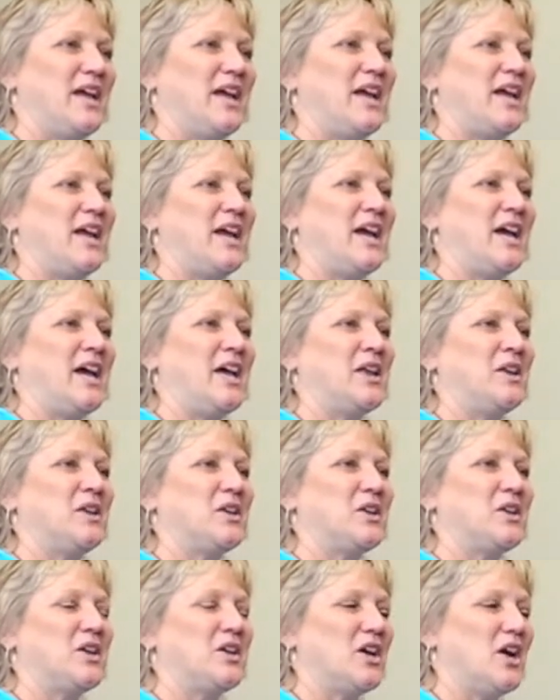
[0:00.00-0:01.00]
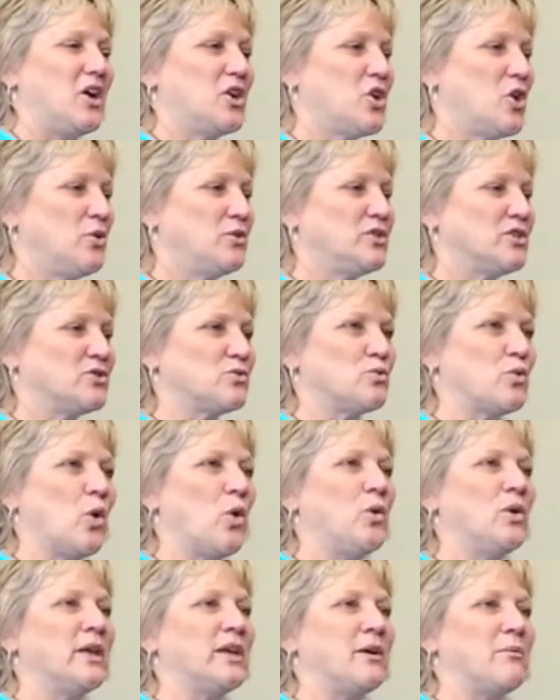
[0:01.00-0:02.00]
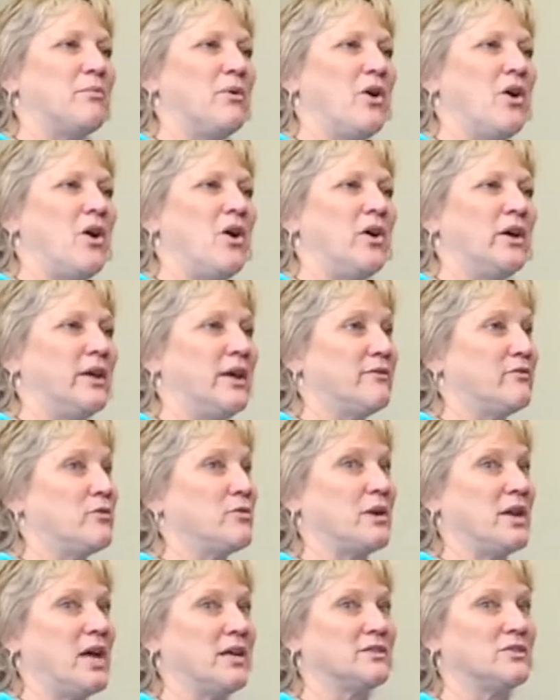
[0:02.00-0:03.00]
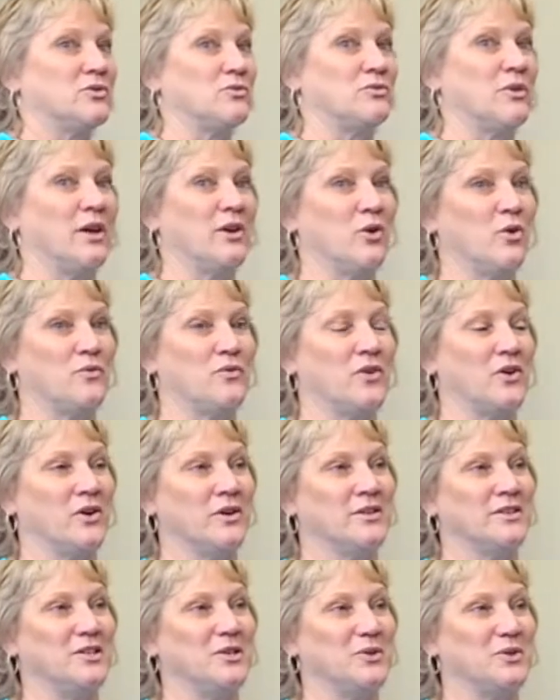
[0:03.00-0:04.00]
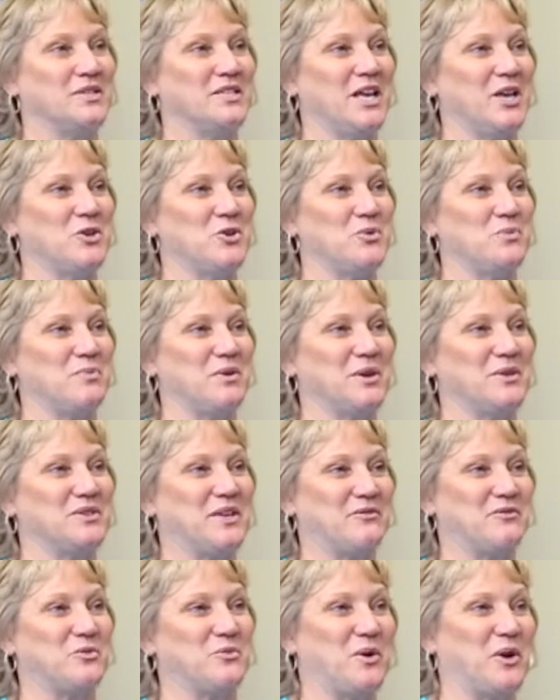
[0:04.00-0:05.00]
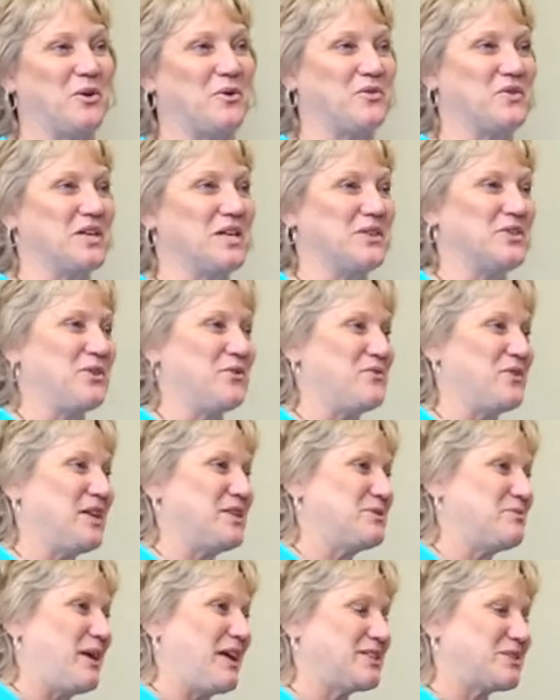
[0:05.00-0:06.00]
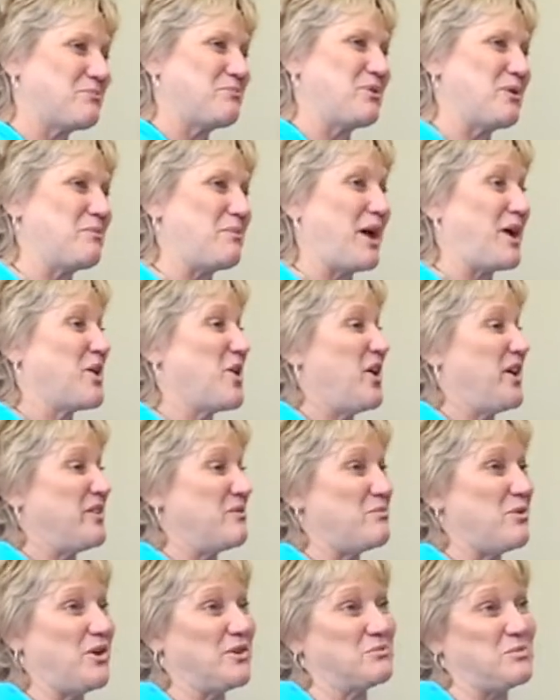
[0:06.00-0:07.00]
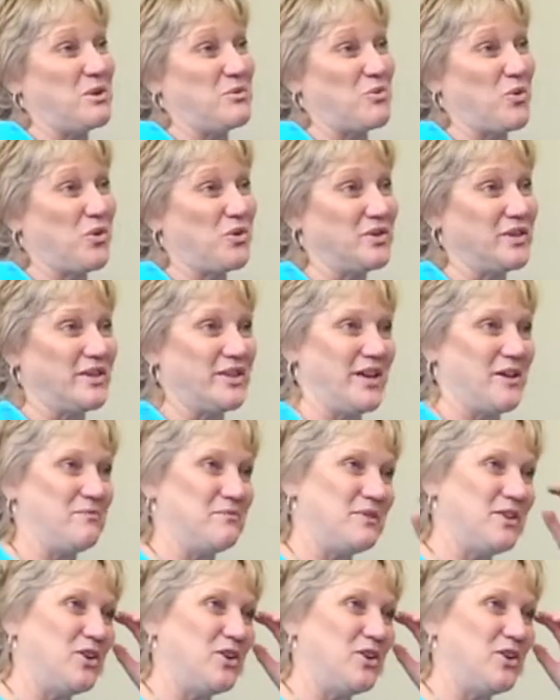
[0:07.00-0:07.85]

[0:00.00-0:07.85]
and a coach is rolling a ball and everyone has to run over, the 10U players have to run over to get their face mask and put it back on and the ball's being rolled at them.